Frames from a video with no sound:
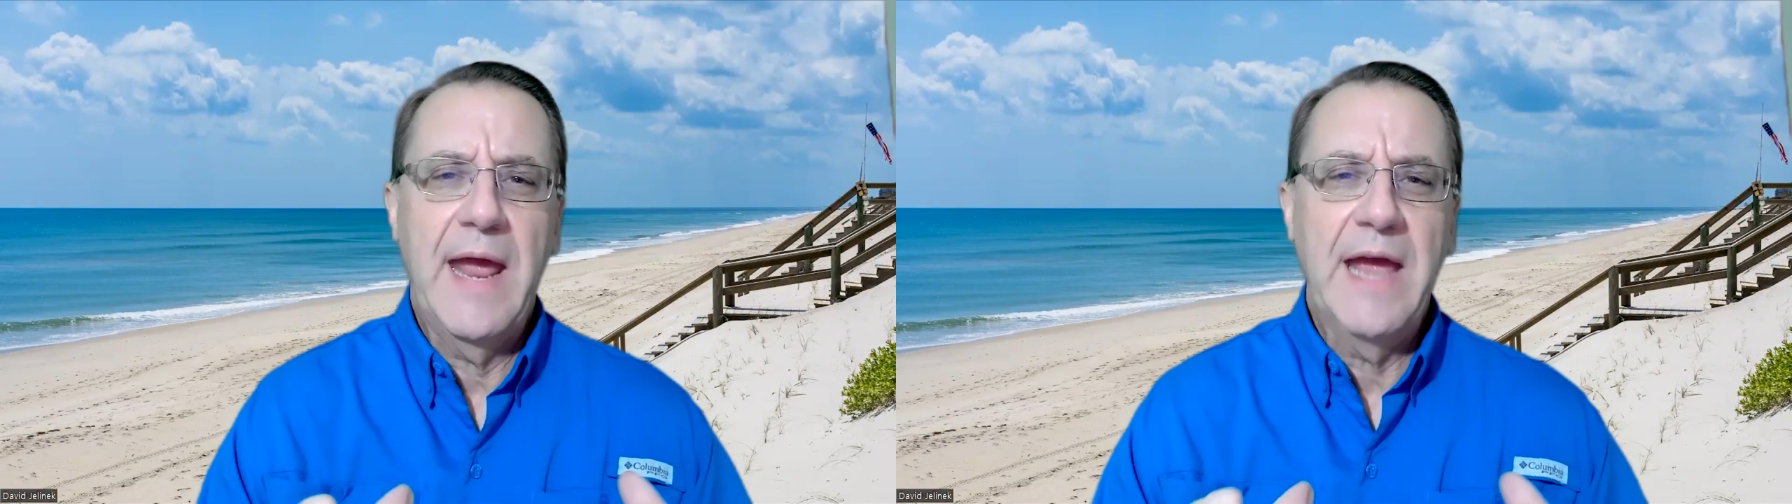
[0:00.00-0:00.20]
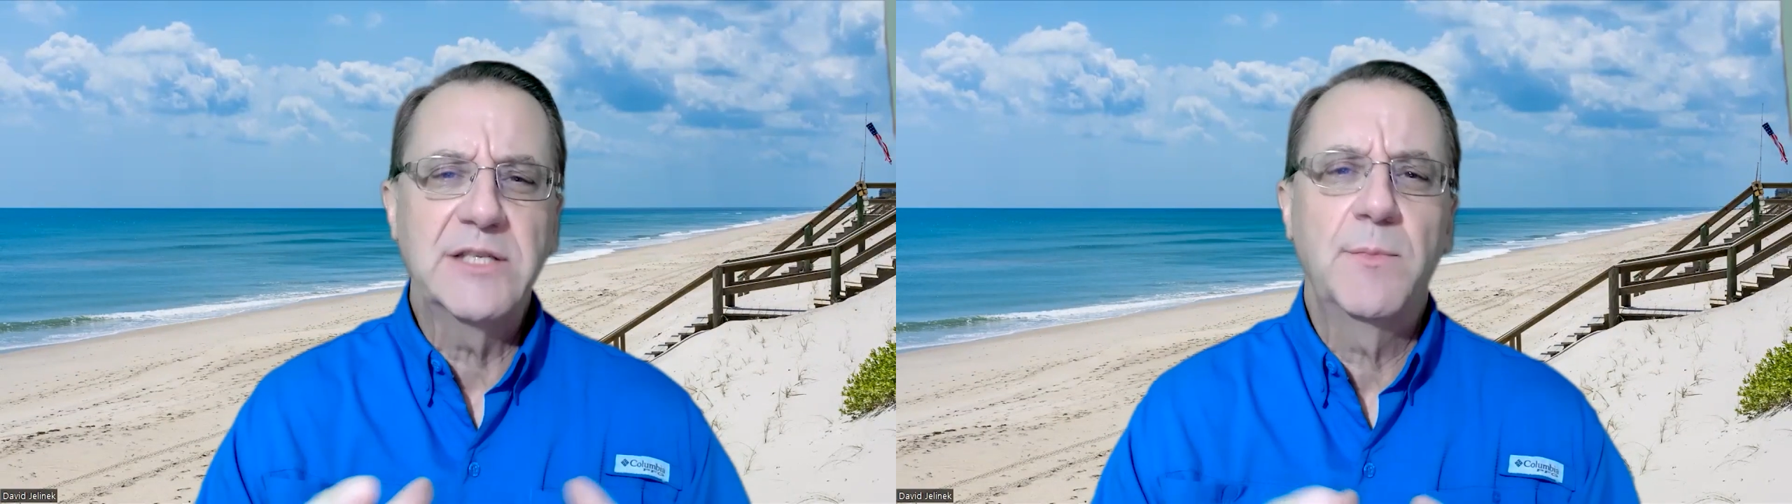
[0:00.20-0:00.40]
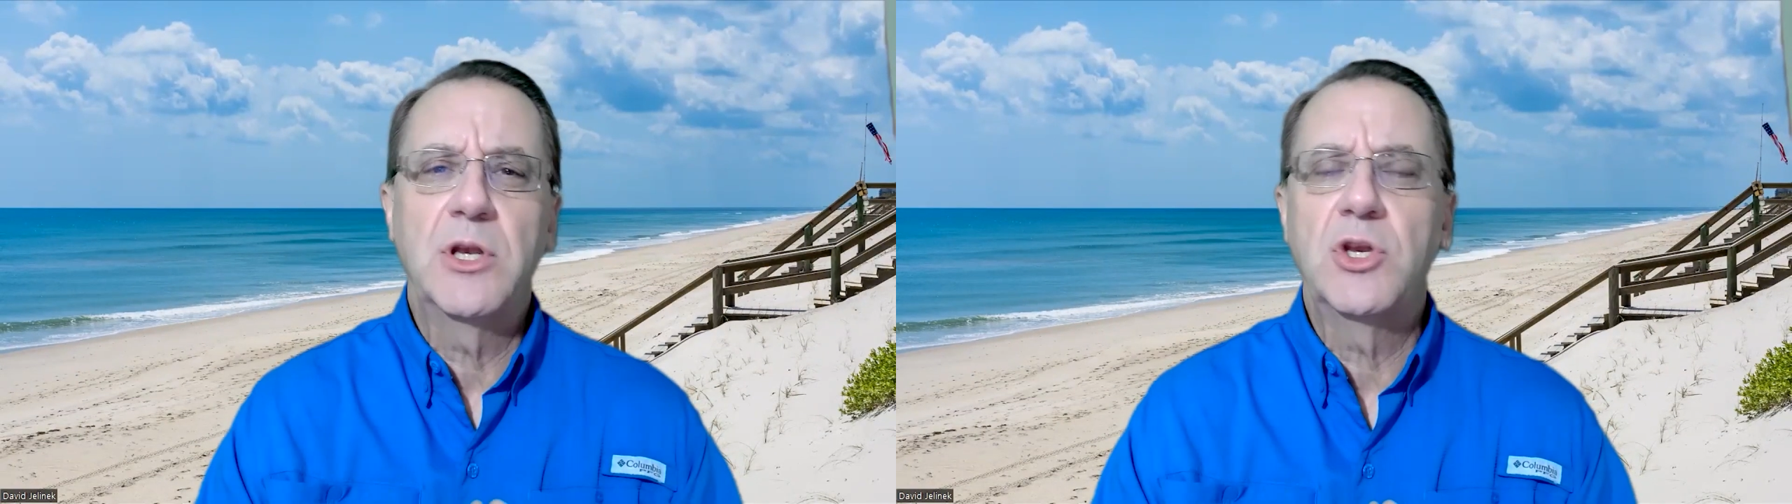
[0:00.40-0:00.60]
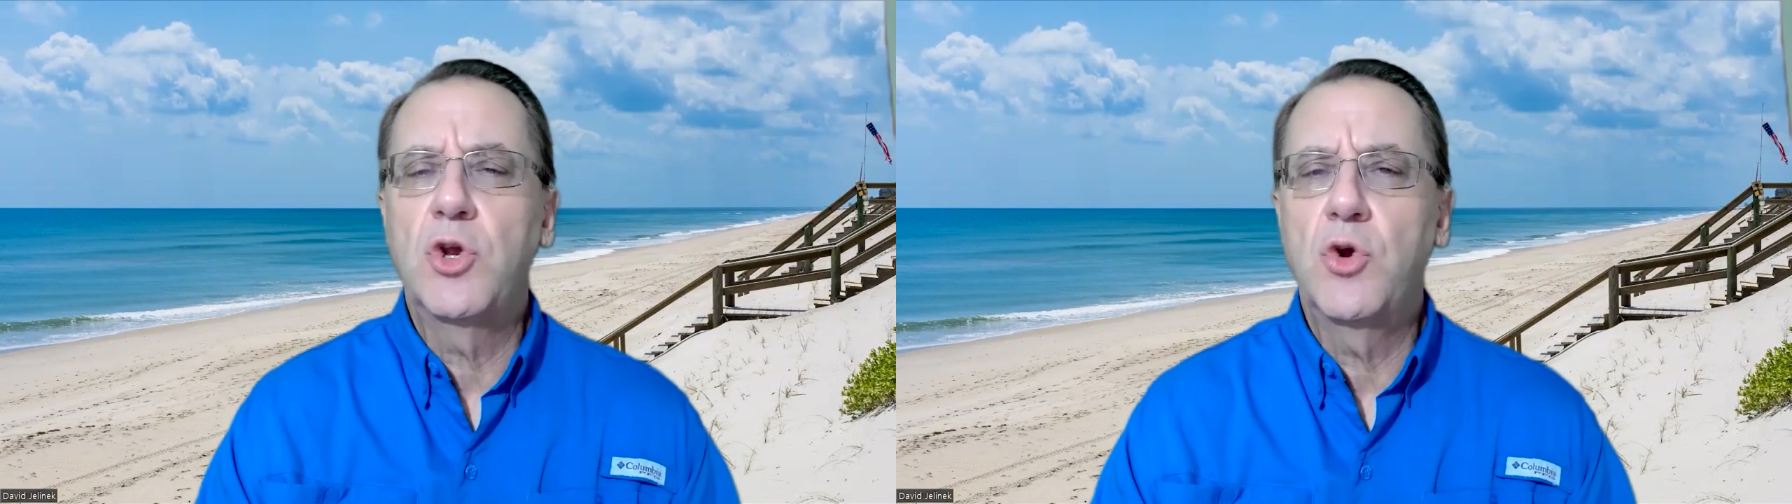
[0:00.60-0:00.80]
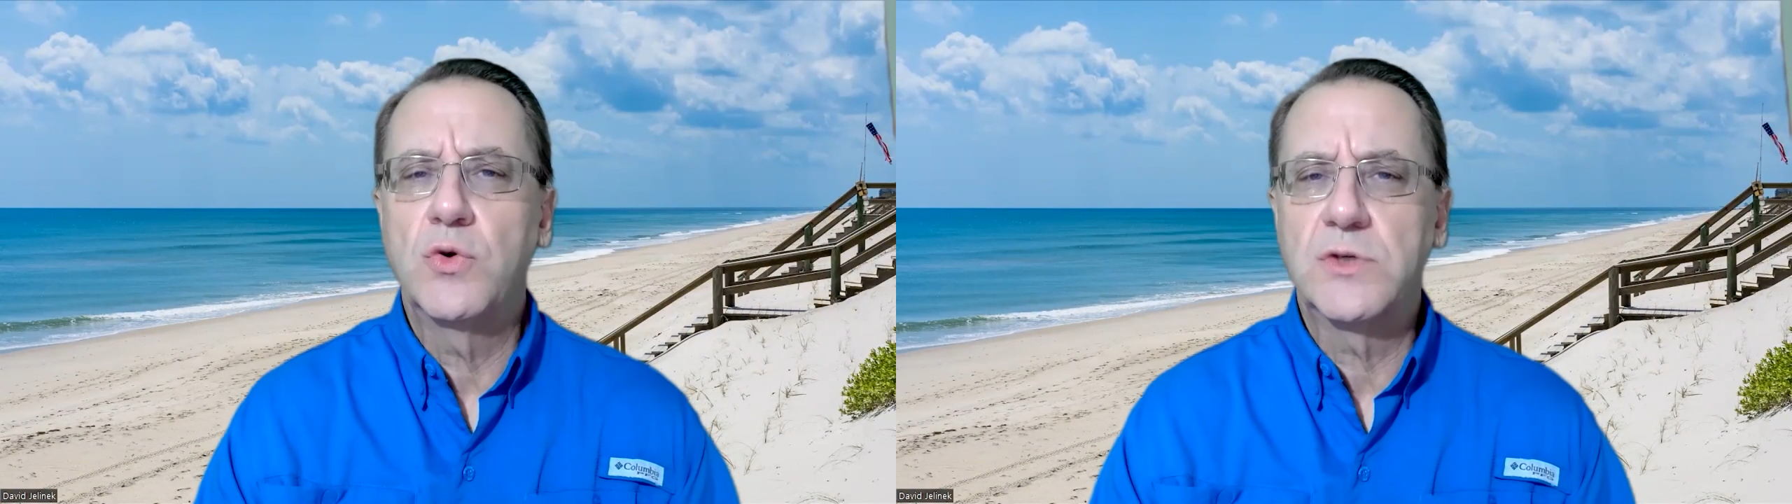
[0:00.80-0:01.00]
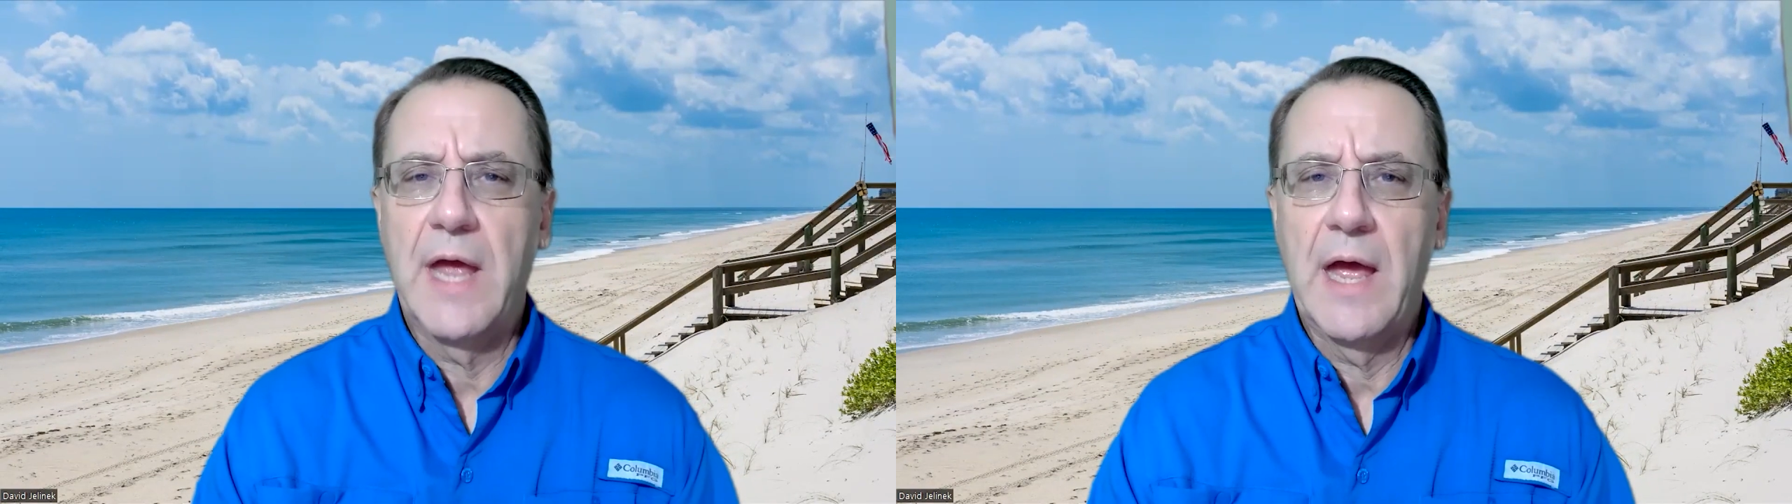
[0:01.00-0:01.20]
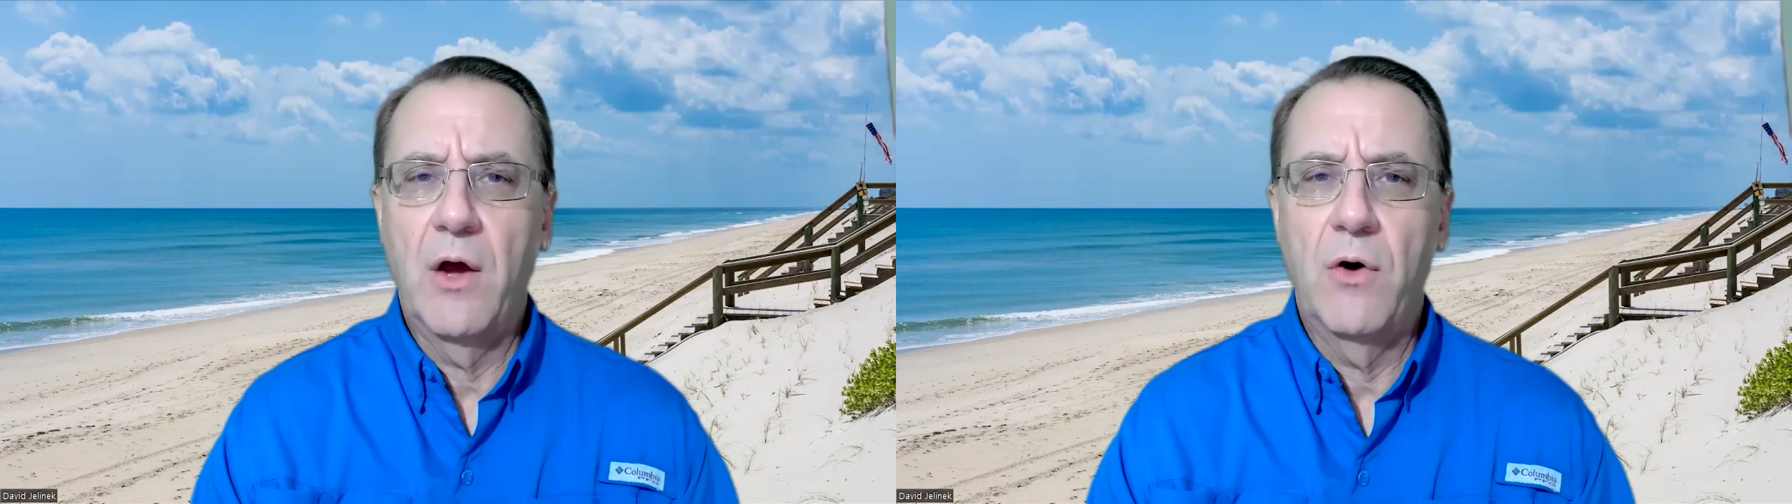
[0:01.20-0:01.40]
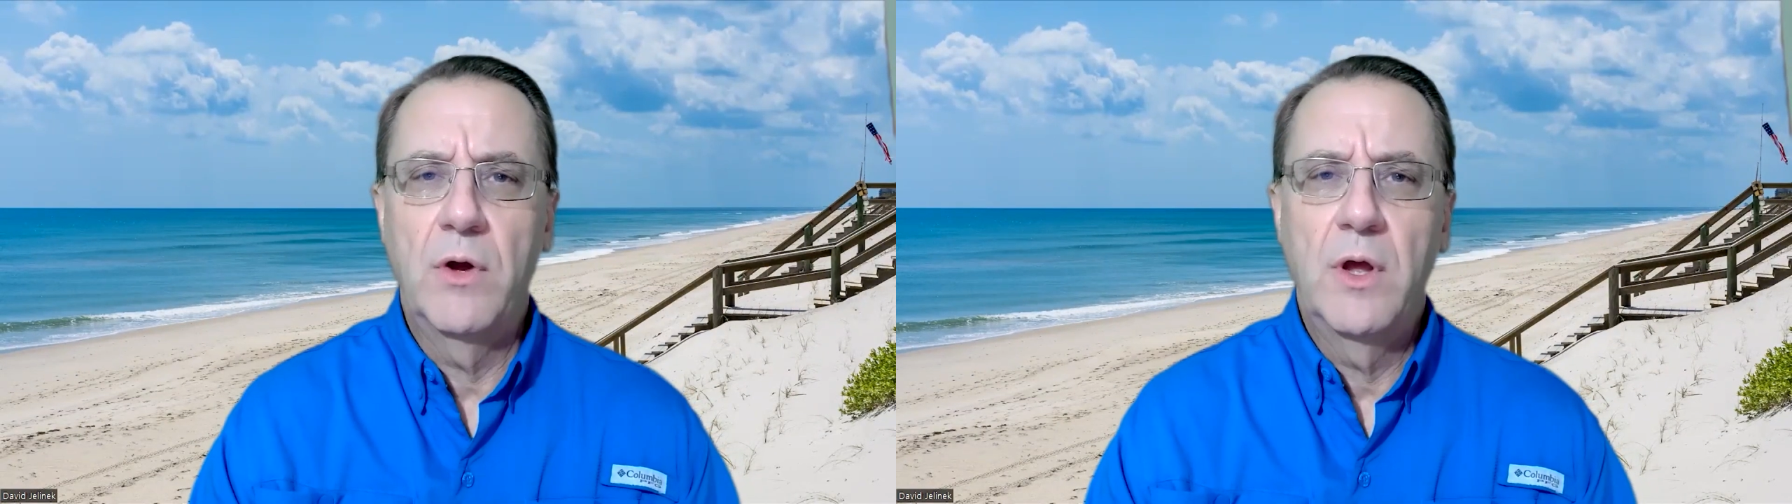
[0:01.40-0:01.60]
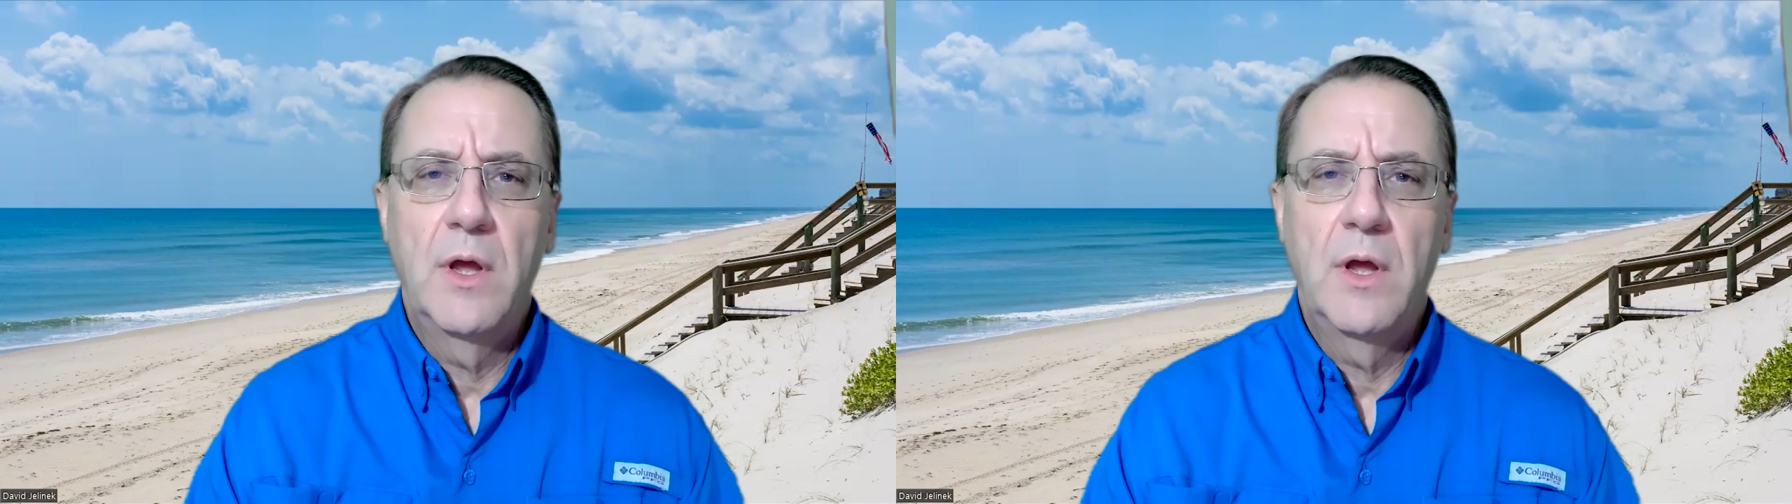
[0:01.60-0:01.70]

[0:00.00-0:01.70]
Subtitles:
it hasn't been used now